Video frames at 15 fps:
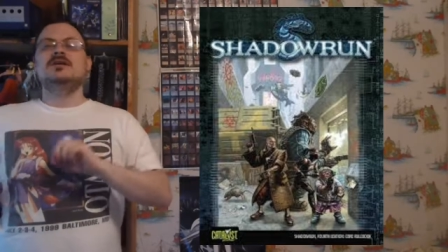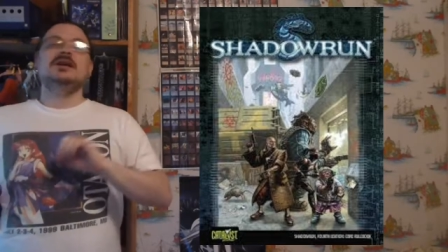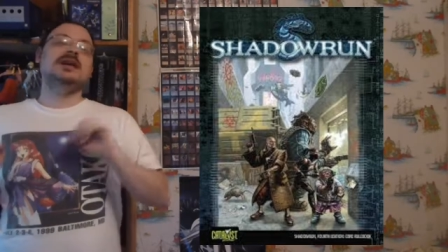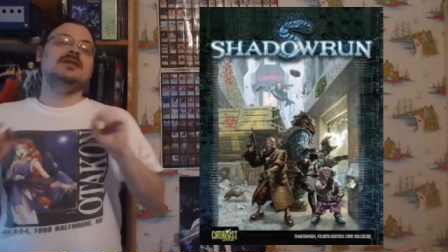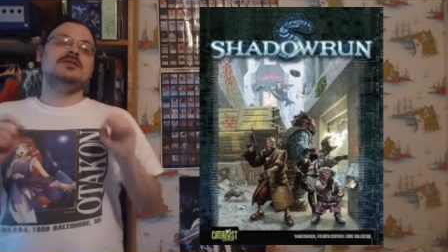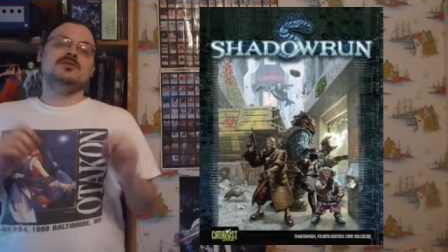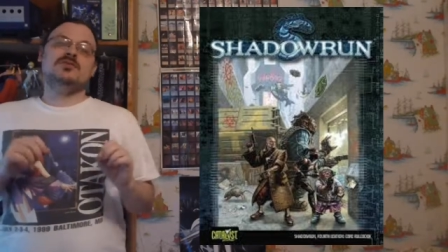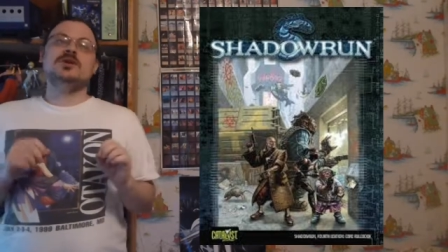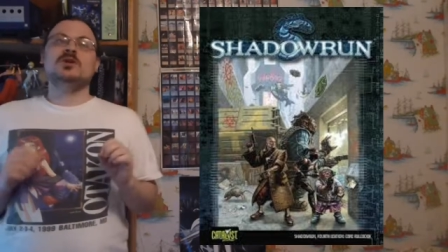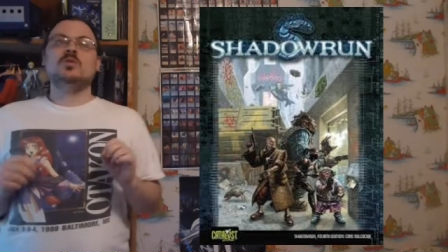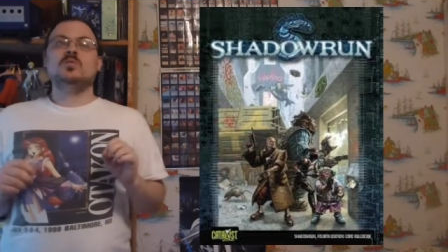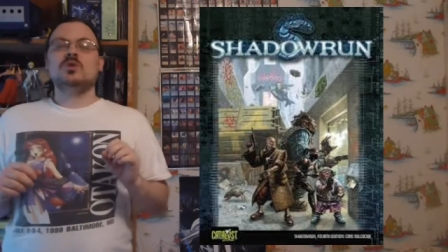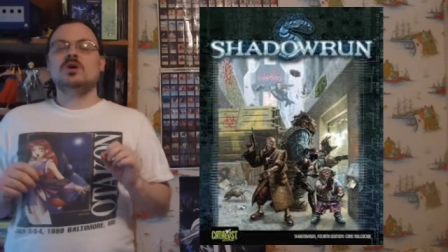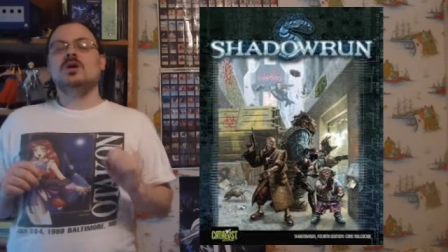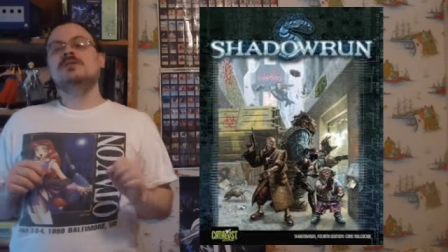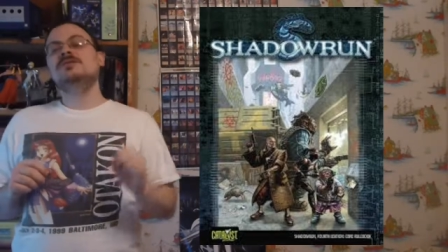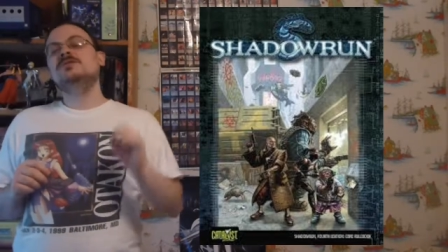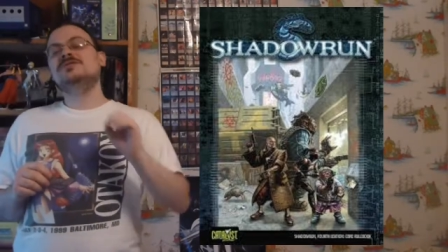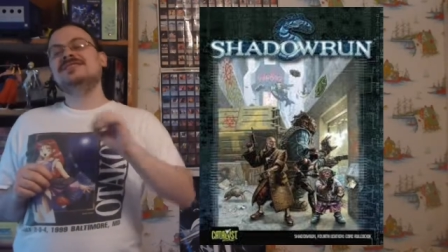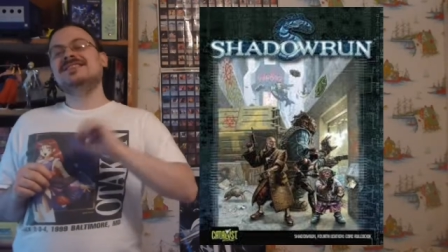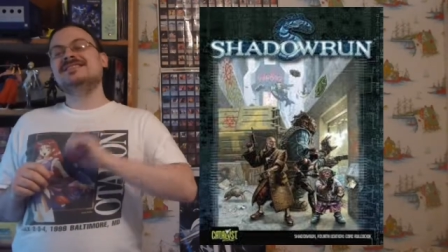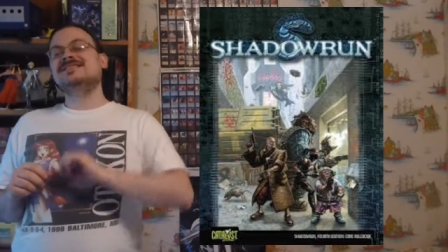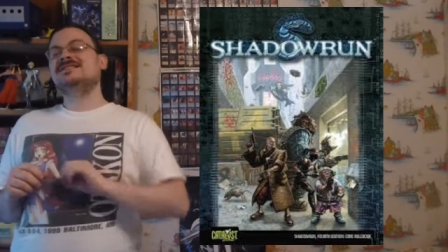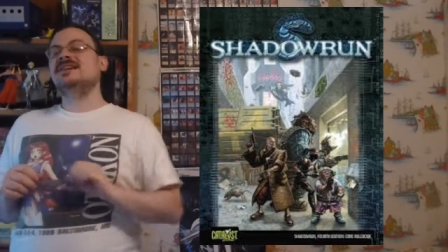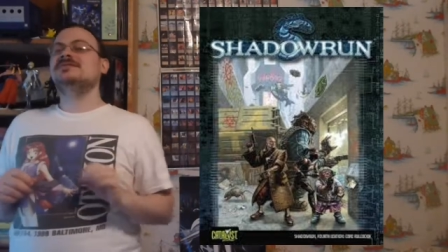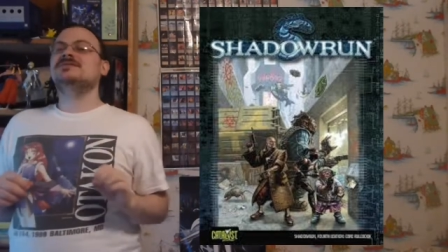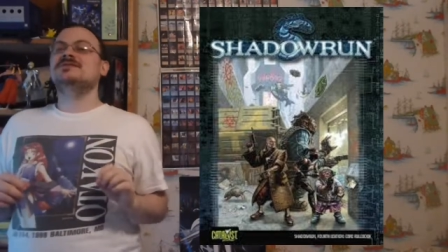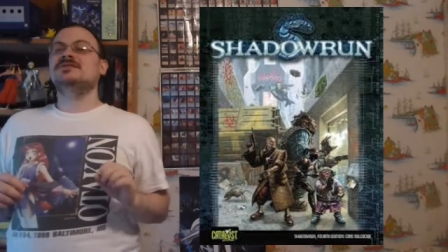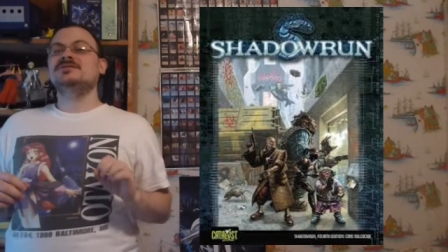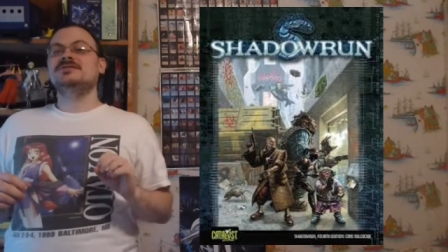in the real world using the
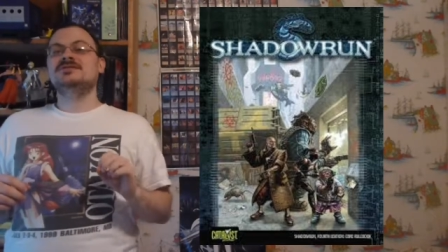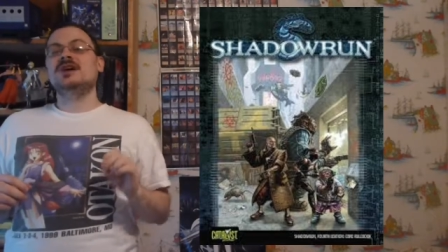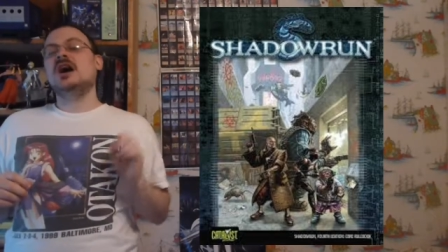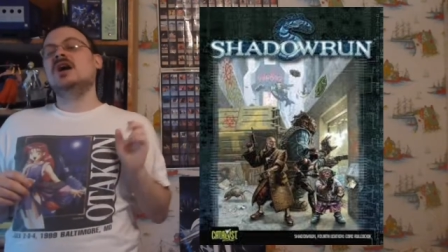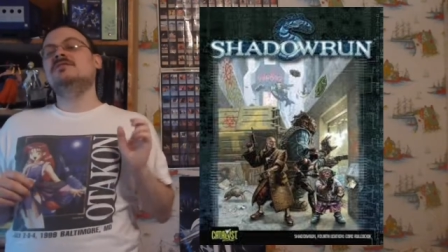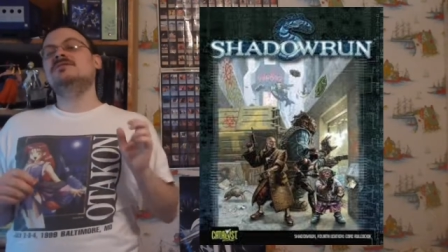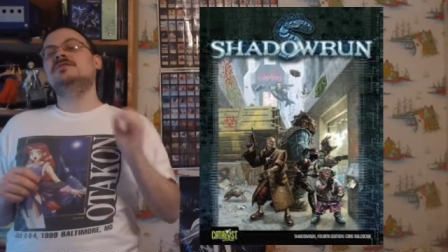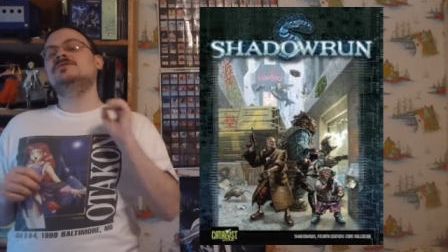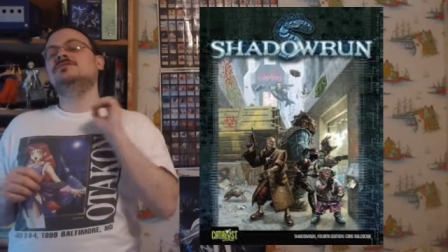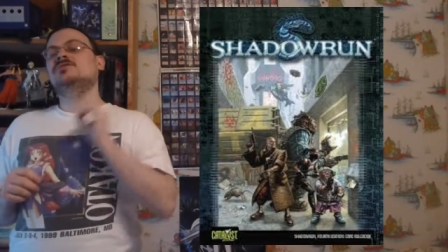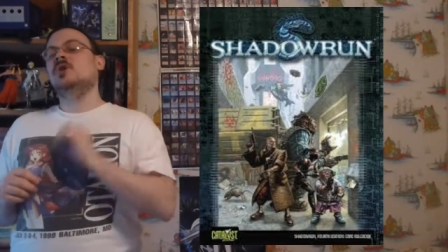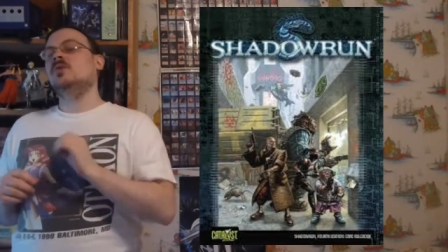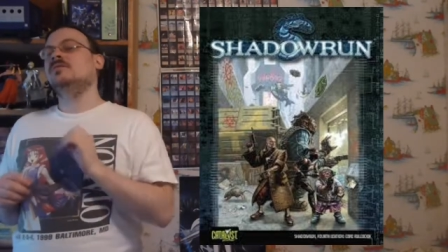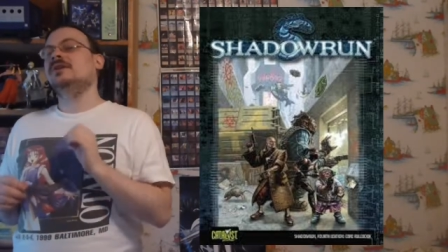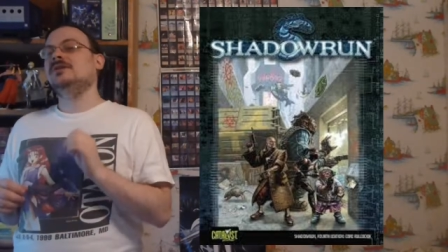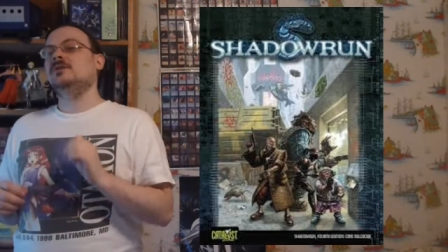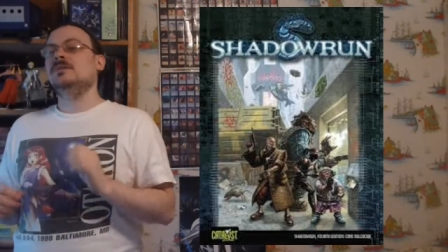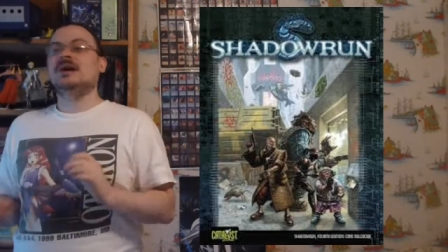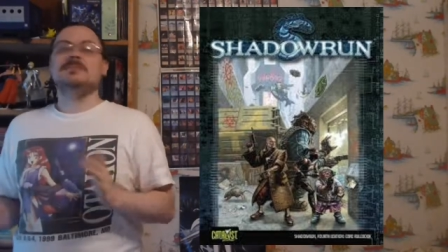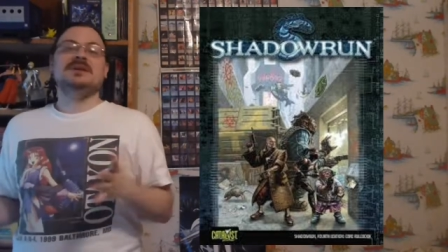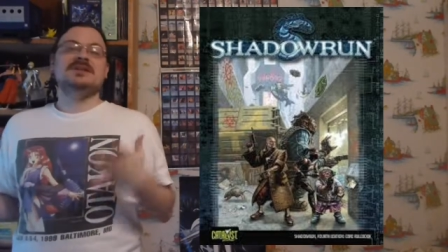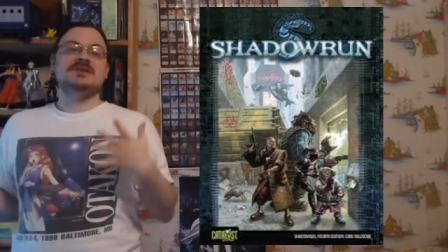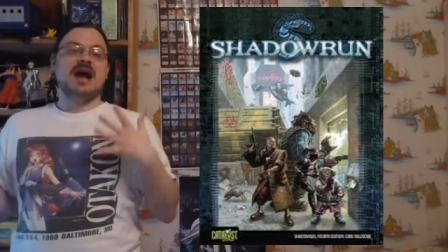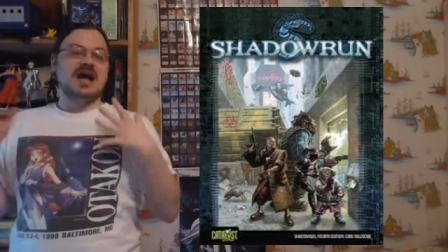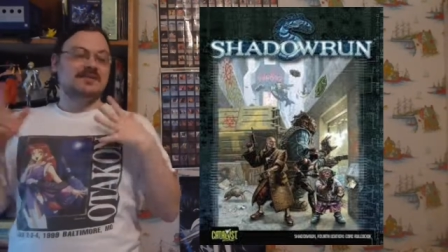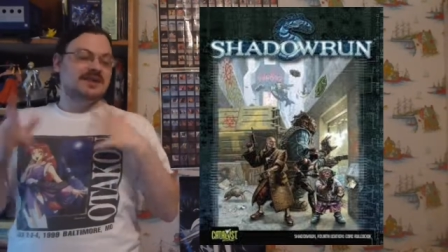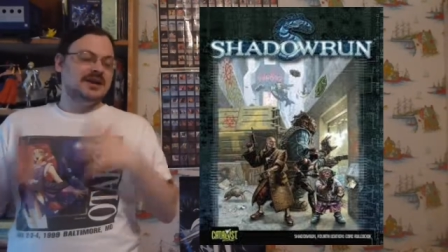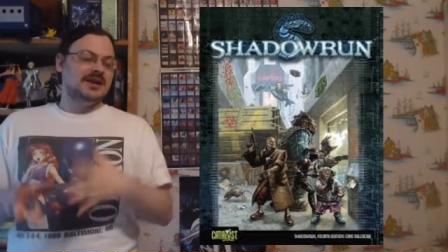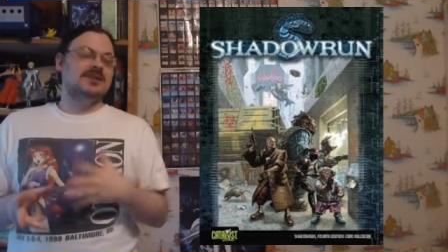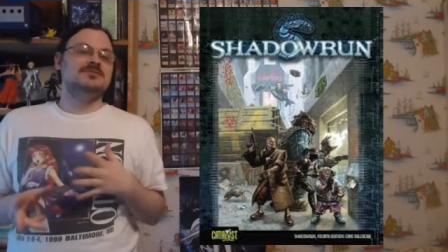sensors of the drone that you might be
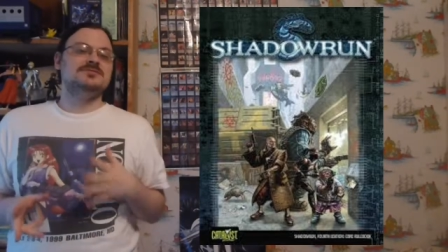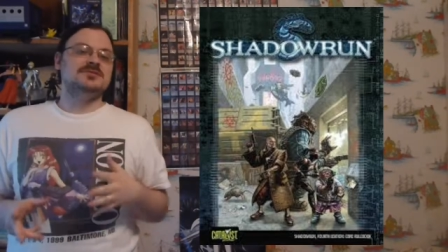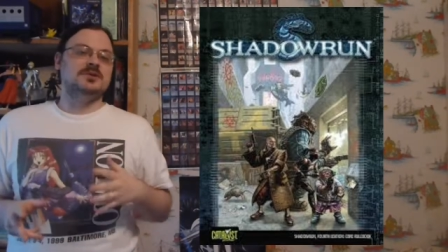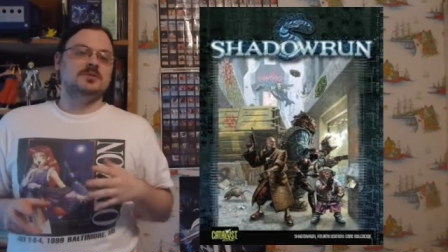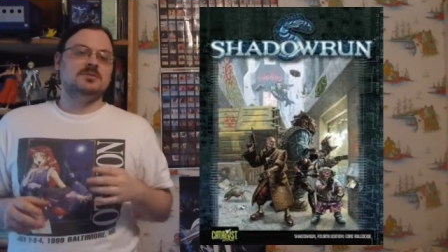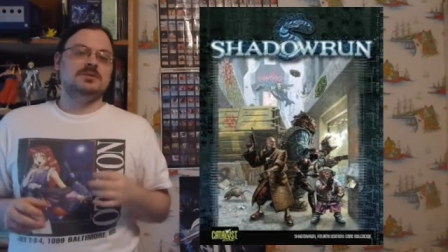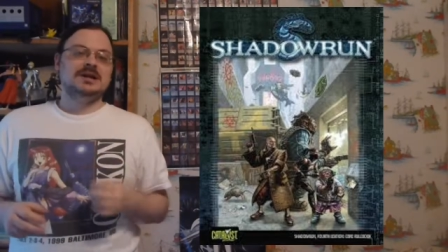diving into.